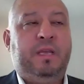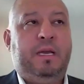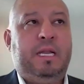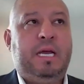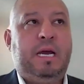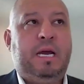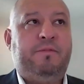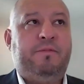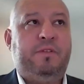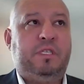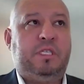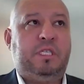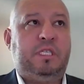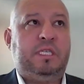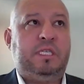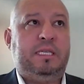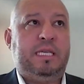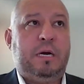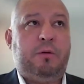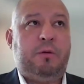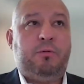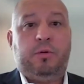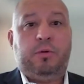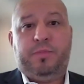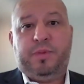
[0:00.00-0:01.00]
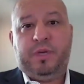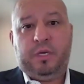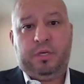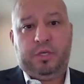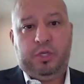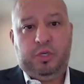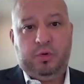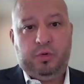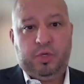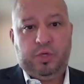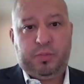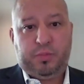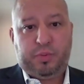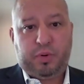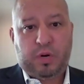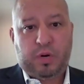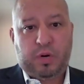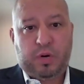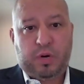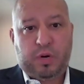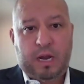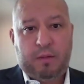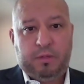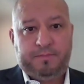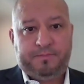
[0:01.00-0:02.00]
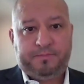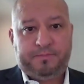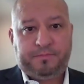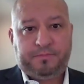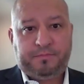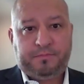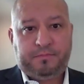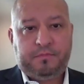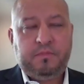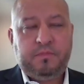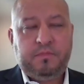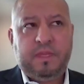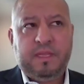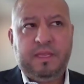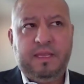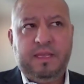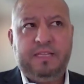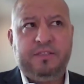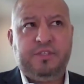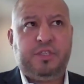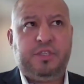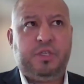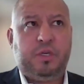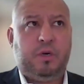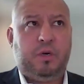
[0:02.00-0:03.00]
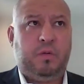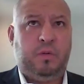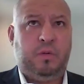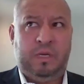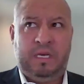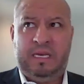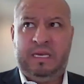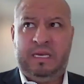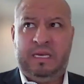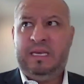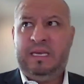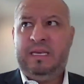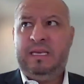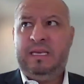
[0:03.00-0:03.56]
And obviously, that would mm-hmm. be a huge problem. And so, right.